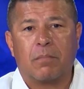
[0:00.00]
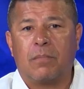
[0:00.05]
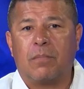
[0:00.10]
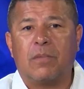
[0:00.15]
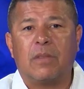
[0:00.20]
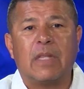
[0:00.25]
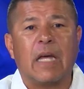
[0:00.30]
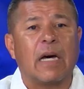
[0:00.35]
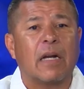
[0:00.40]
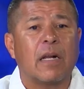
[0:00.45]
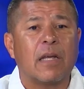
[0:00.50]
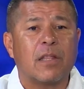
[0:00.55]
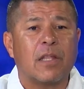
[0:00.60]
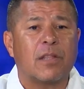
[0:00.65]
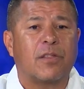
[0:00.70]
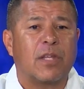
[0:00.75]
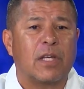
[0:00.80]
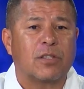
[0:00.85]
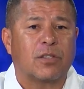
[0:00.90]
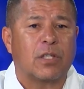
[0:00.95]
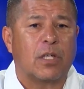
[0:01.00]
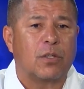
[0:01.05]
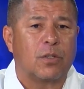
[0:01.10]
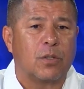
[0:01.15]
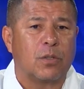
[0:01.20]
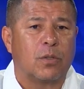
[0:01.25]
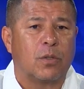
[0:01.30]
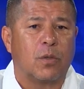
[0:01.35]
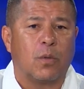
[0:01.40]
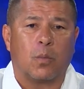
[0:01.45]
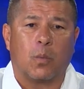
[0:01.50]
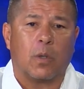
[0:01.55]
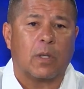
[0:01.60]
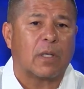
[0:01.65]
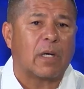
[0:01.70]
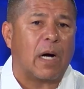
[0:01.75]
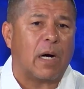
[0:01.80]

none of the things that you do will